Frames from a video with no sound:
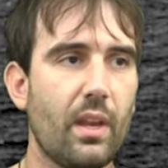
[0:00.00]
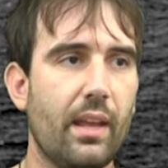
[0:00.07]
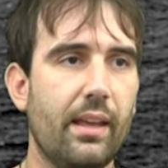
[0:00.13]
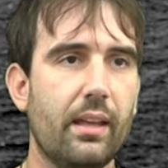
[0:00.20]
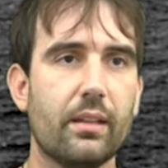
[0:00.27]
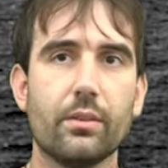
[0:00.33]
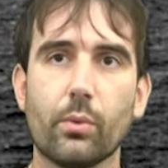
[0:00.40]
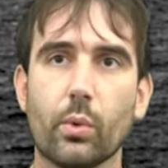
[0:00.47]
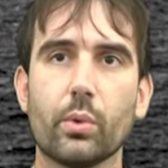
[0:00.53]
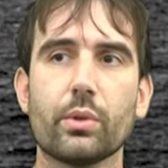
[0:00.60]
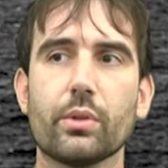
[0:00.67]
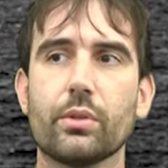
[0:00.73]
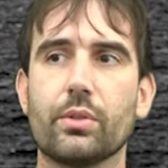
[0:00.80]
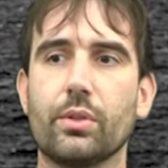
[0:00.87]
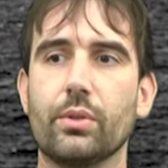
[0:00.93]
in
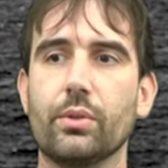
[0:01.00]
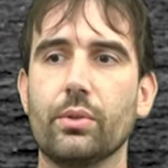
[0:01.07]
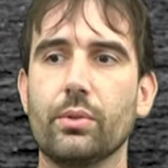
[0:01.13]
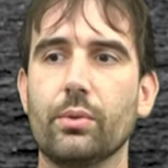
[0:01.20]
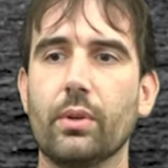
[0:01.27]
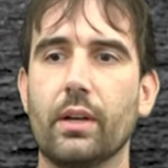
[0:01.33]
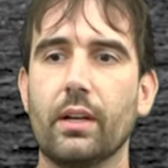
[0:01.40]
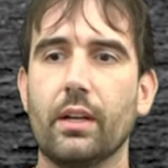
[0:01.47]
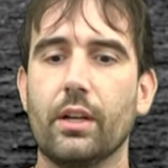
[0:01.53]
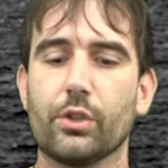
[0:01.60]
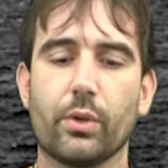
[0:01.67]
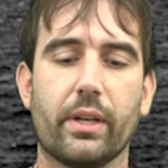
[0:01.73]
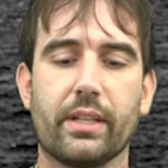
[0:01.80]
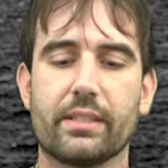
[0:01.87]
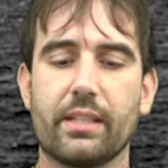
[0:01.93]
order to
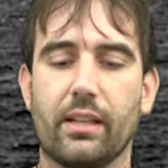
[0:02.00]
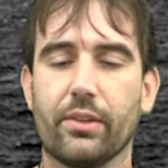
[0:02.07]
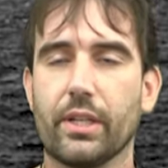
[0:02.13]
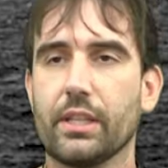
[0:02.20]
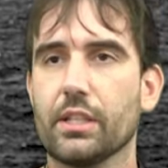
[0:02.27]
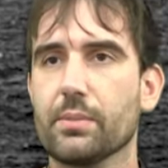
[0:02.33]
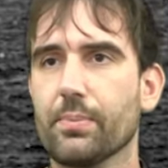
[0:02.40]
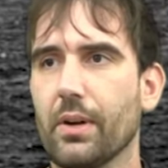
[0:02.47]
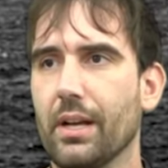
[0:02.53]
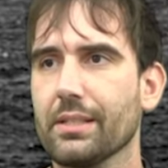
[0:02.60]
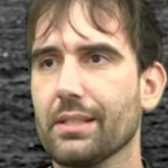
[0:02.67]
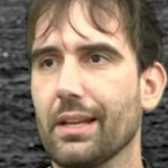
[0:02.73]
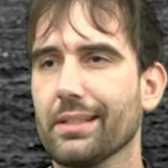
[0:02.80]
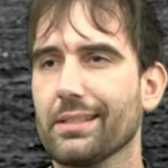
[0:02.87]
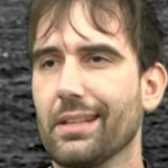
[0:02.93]
try and accelerate this
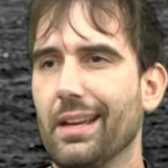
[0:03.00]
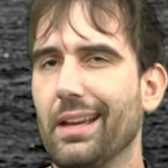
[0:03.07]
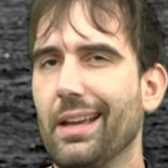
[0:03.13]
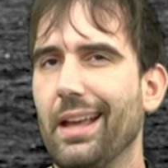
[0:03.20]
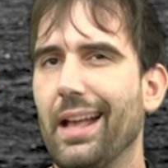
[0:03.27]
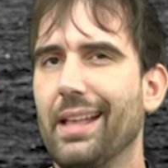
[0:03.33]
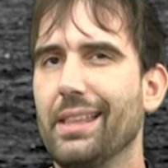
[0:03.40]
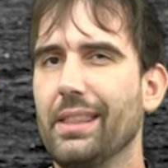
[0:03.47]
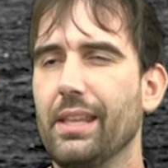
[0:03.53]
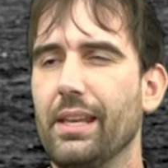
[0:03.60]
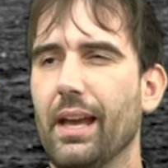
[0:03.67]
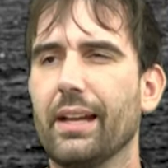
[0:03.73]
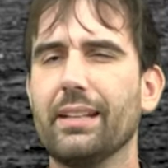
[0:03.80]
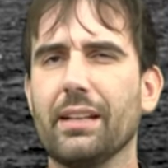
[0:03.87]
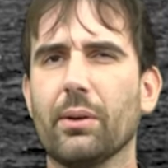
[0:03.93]
process. And
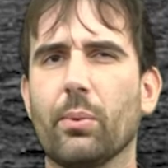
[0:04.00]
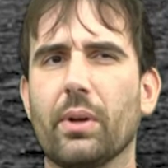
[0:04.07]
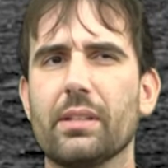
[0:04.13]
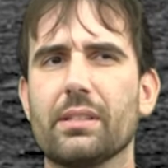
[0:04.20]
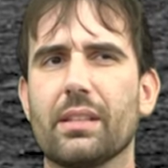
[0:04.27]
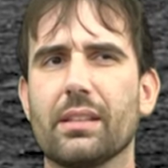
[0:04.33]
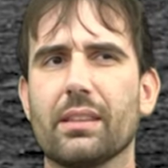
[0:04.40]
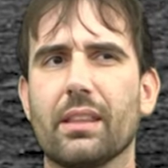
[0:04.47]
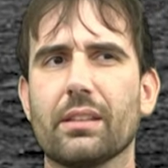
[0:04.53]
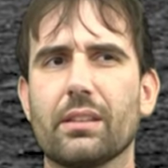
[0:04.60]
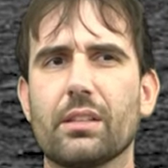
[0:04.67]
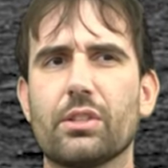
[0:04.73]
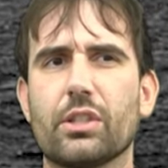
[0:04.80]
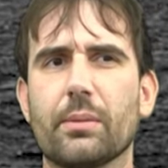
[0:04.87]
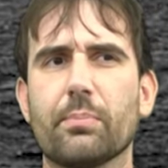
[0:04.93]
the idea was that, that
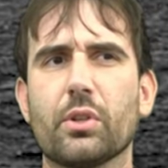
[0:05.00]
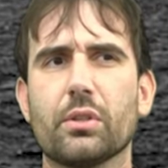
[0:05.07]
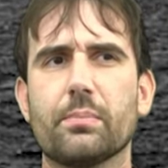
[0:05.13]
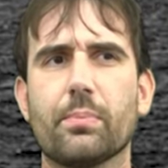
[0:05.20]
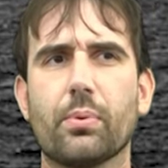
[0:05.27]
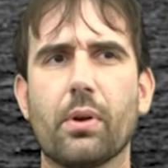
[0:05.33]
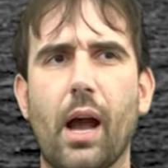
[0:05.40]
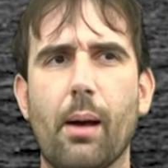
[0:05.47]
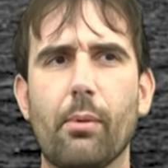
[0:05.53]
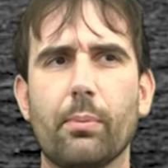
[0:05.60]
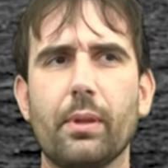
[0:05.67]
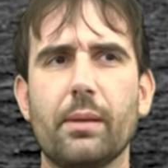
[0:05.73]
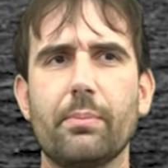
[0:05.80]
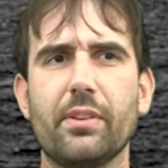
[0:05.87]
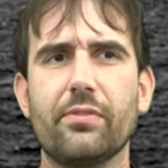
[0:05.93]
this ship could
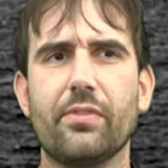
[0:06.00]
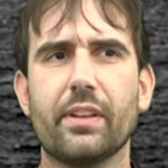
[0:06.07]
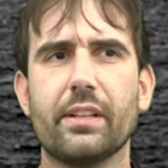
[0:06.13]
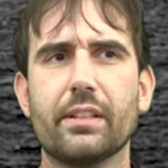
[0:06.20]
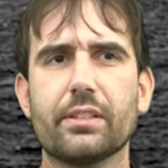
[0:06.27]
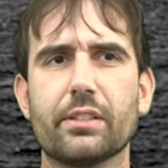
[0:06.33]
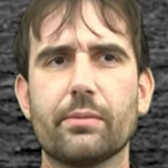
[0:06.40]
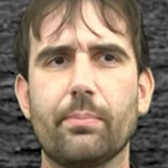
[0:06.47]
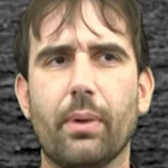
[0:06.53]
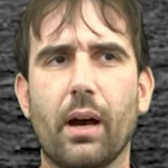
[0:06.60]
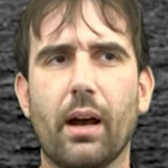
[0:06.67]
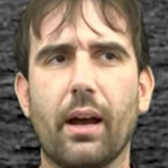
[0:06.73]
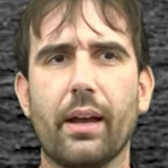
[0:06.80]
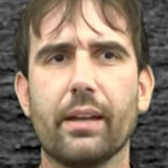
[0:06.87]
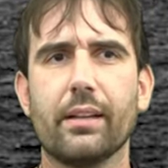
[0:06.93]
probably be finished
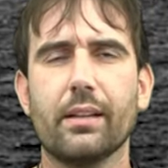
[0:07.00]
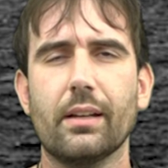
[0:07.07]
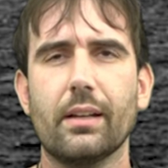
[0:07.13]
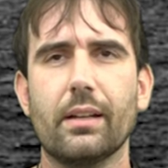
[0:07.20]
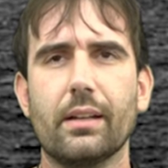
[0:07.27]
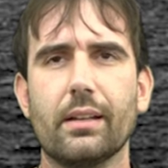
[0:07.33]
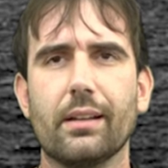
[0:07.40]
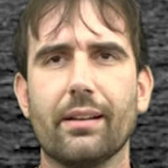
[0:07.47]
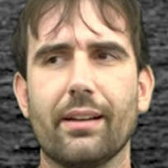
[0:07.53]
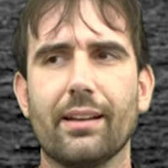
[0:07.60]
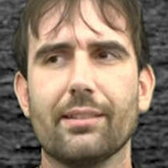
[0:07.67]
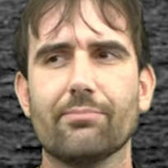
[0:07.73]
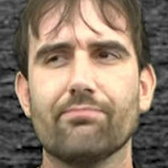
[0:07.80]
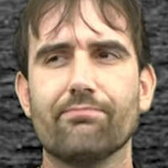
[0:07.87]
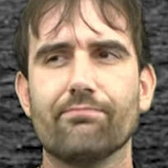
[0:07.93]
by
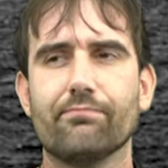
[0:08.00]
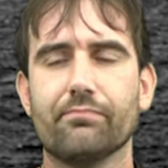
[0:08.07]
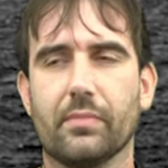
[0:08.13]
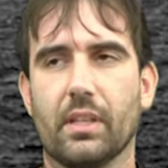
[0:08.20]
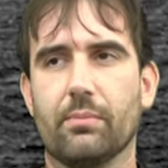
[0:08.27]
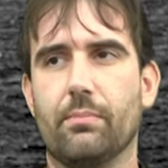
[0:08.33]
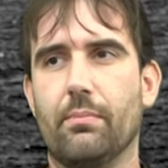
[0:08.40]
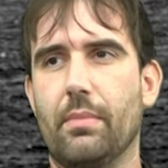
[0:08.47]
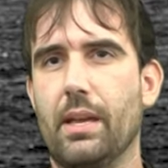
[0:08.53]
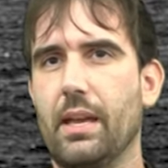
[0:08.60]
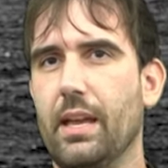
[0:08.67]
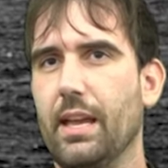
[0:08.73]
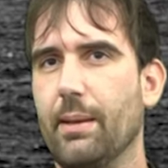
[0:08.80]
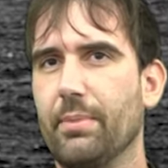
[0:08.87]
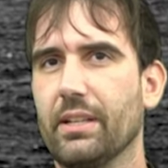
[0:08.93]
uh,
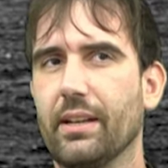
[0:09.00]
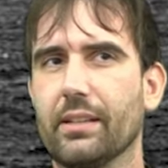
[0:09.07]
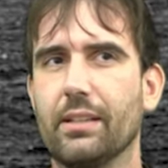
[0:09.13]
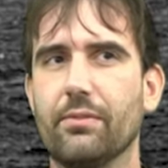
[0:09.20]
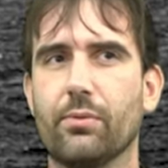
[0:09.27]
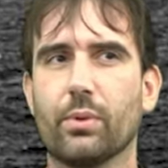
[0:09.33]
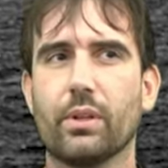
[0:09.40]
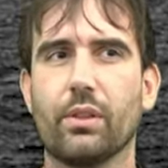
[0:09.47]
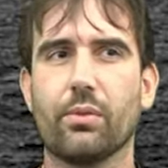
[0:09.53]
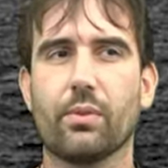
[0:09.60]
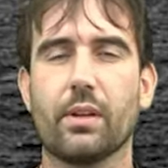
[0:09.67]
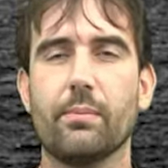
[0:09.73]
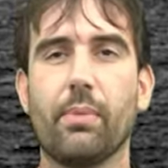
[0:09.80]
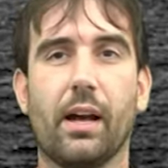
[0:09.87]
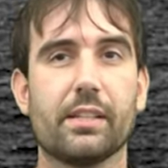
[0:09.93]
maybe
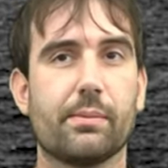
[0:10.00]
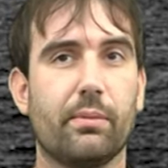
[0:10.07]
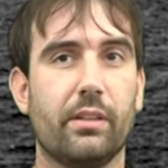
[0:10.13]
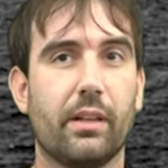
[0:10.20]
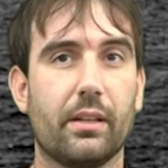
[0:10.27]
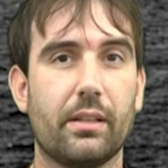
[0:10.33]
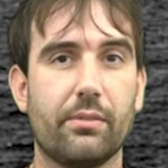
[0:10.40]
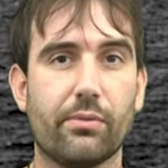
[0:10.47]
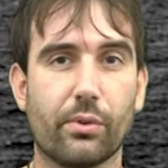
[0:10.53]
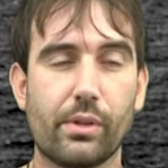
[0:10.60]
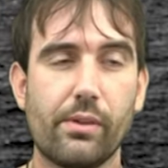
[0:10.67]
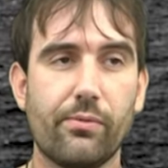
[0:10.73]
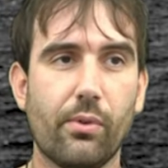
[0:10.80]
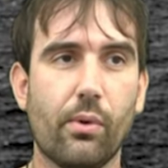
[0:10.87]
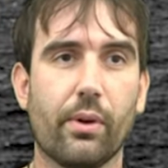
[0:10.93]
1943, possibly
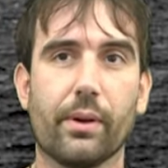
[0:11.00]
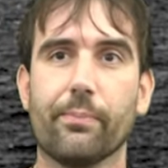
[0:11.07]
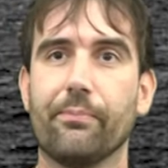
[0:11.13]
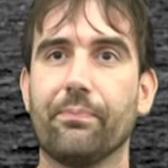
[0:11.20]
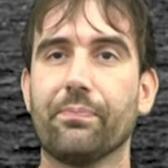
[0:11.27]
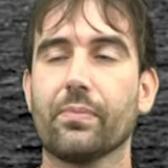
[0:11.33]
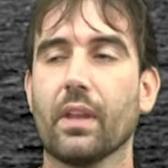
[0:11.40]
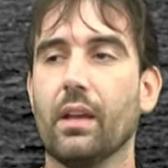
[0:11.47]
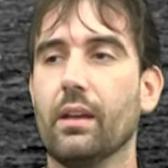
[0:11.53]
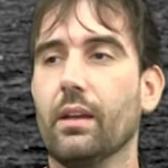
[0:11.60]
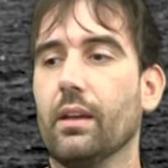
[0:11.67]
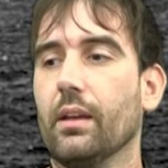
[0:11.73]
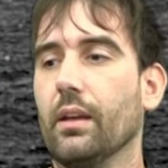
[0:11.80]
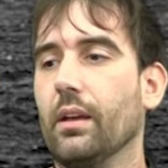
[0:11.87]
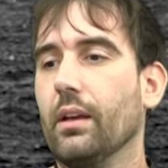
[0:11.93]
1944.
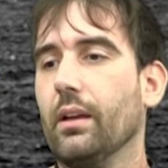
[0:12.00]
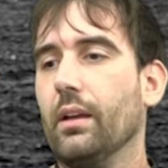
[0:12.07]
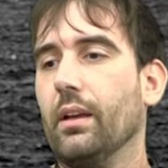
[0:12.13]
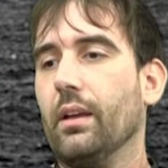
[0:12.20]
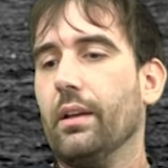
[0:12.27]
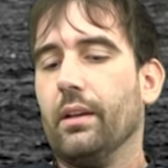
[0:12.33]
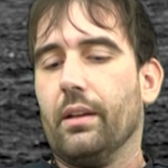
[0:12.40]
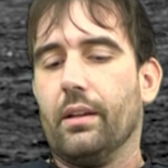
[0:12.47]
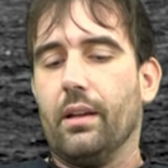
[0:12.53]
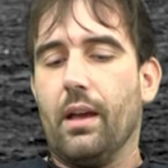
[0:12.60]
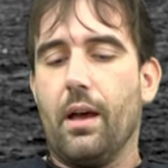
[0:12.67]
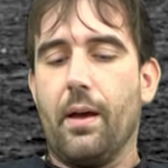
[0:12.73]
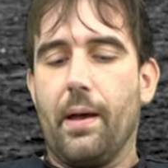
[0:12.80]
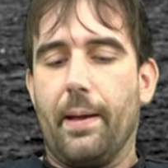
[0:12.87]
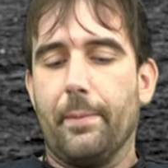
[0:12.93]

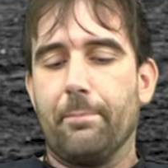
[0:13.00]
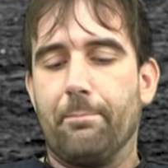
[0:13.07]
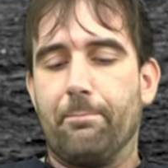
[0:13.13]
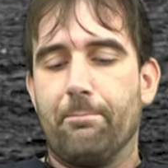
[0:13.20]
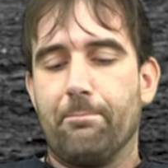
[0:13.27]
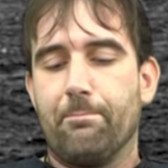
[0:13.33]
Uh,